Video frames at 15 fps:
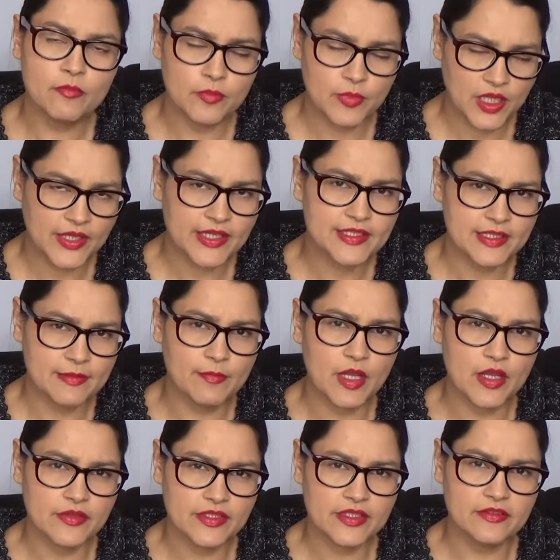like I said,
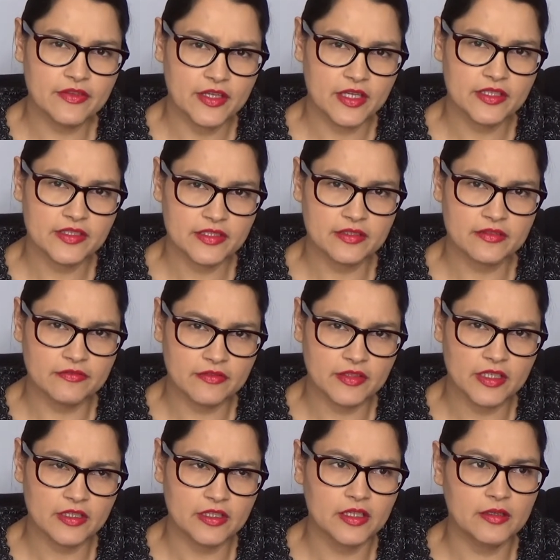most of her stuff
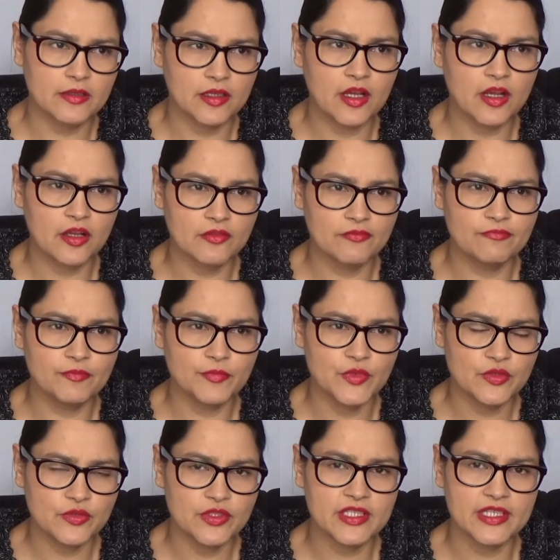are
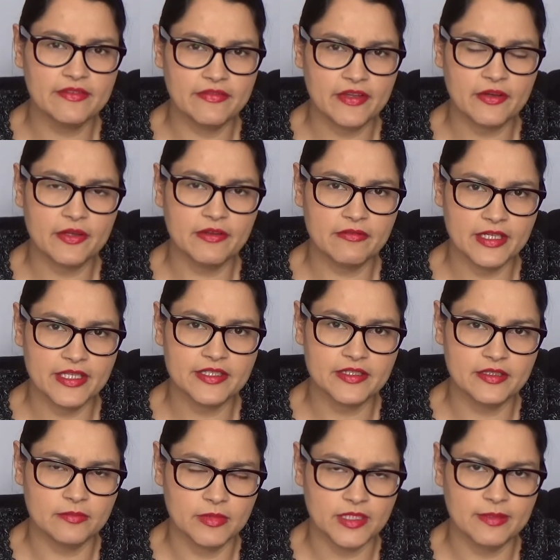usually very
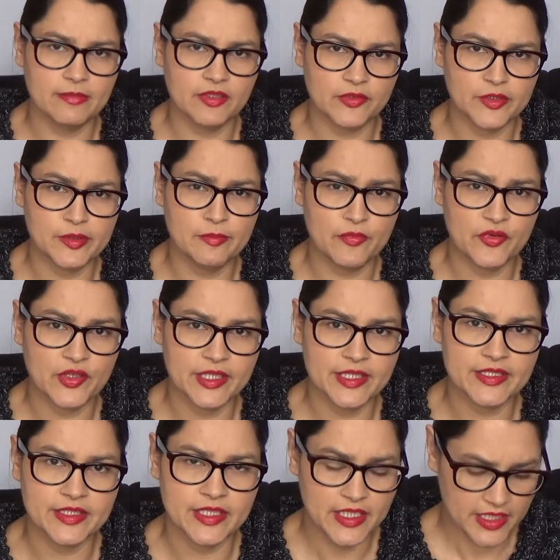reasonably
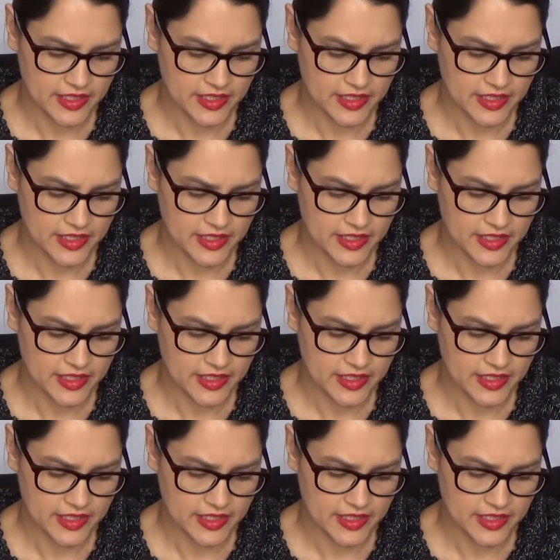priced.